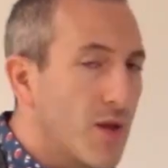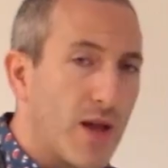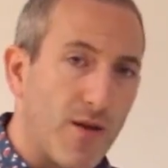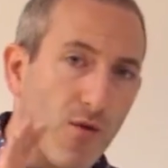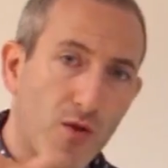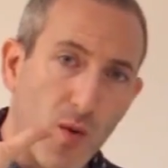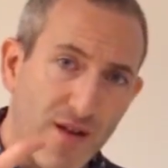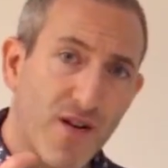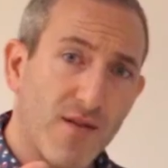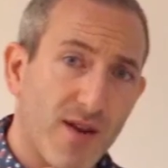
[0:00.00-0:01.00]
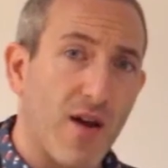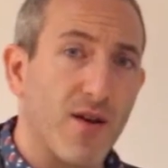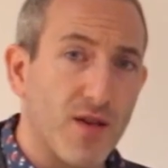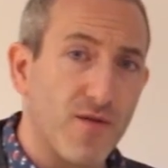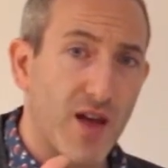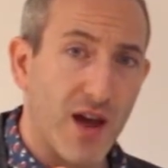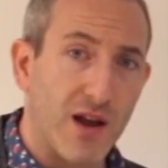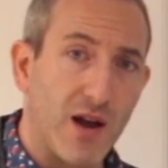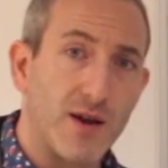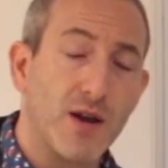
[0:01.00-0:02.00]
Now you've got 25 characters for your
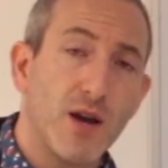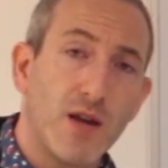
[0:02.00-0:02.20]
headline,